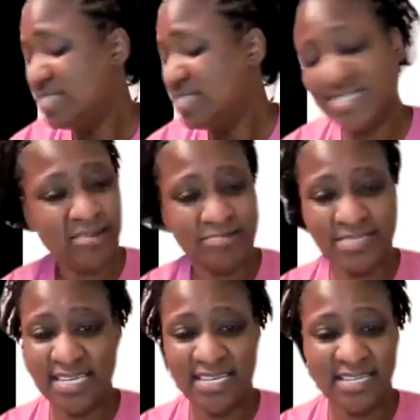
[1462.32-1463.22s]
That's all I'm
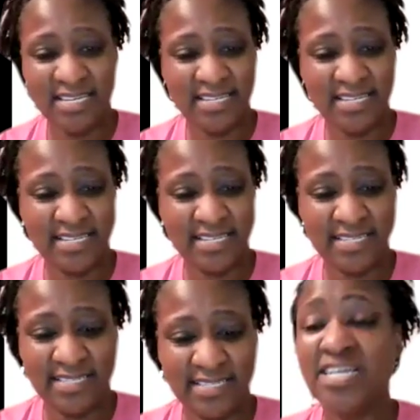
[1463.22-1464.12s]
saying.
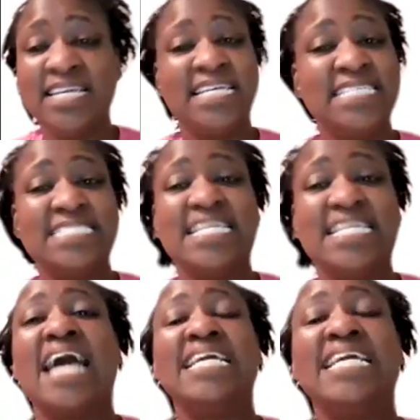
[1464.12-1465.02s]
Cricut is
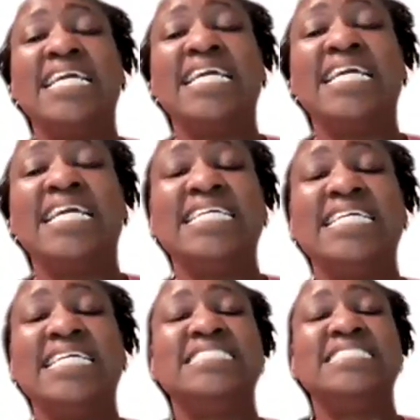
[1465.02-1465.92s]
not its
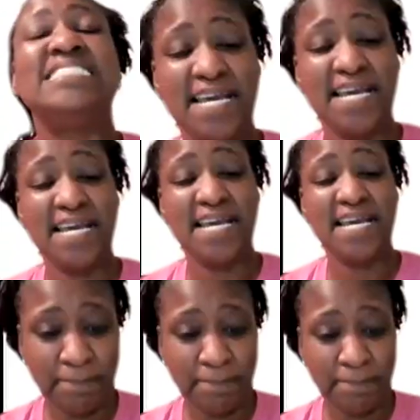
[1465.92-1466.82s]
name.
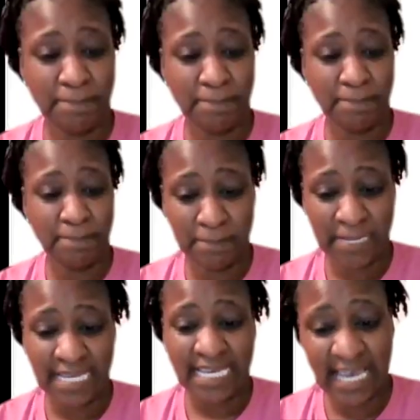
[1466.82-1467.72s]

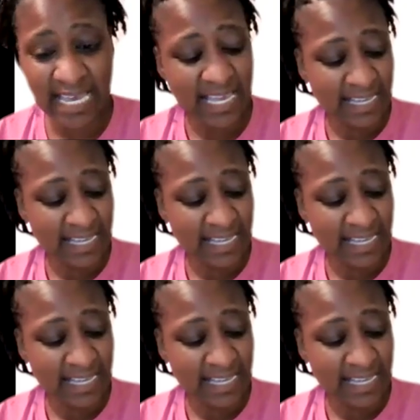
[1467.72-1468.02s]
Okay?